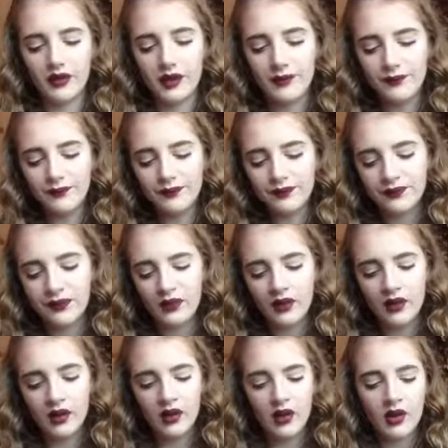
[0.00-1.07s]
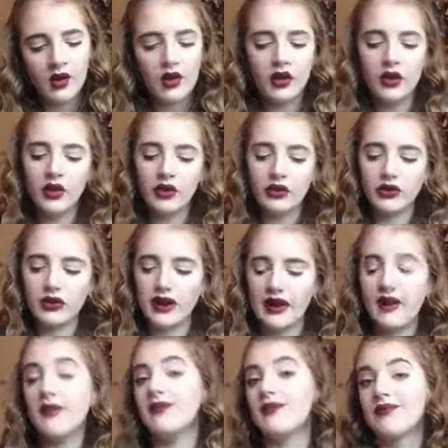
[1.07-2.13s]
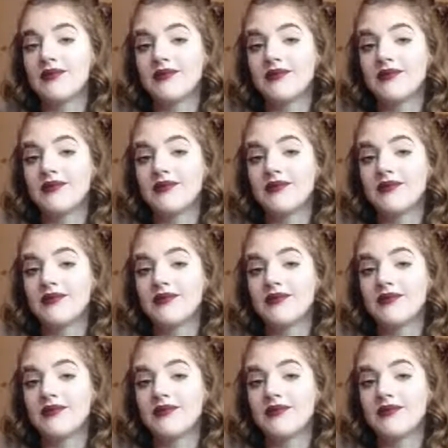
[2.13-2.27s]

it. So yeah,